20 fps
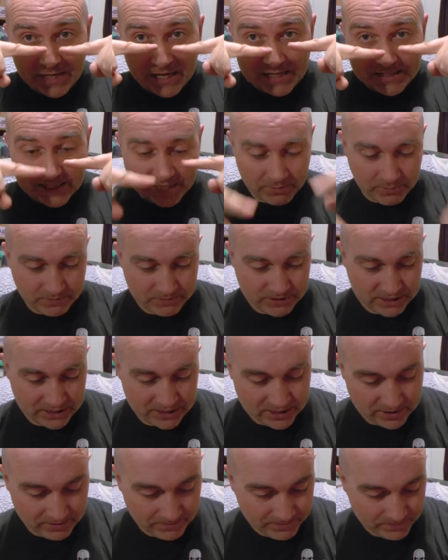that type of
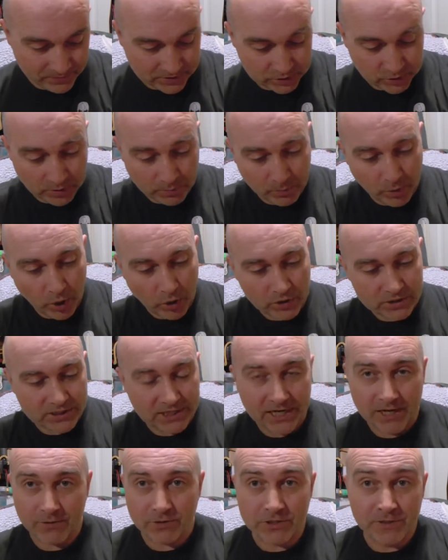signal, so it blocks
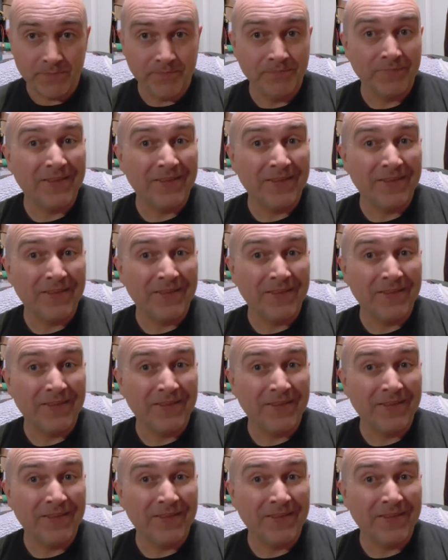it out.